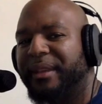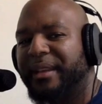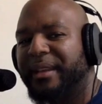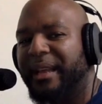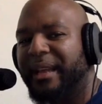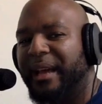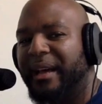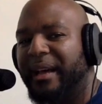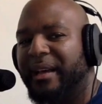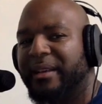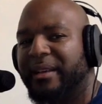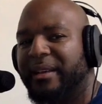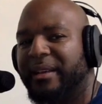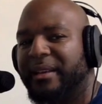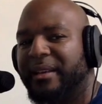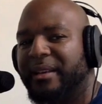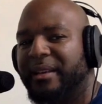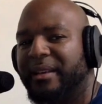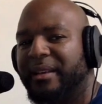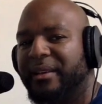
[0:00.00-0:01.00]
là.
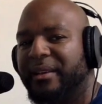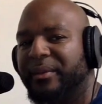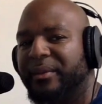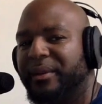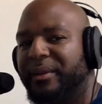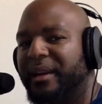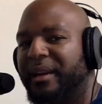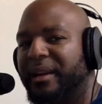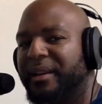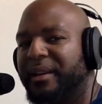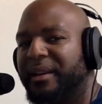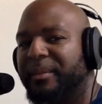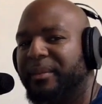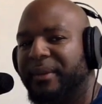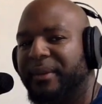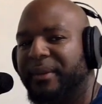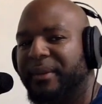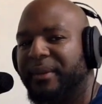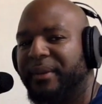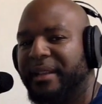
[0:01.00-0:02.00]
We're not gonna
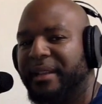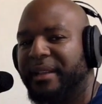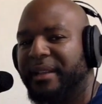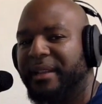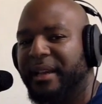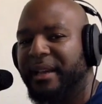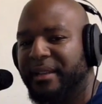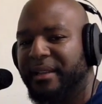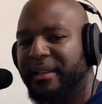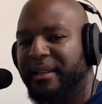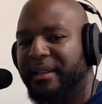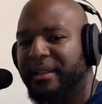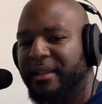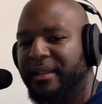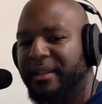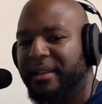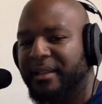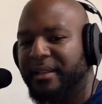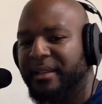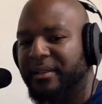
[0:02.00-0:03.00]
modify that.
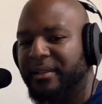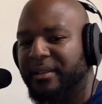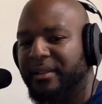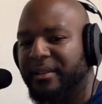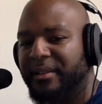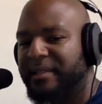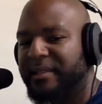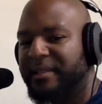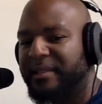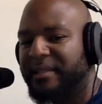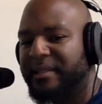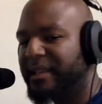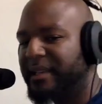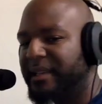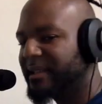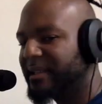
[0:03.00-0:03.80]
So let's take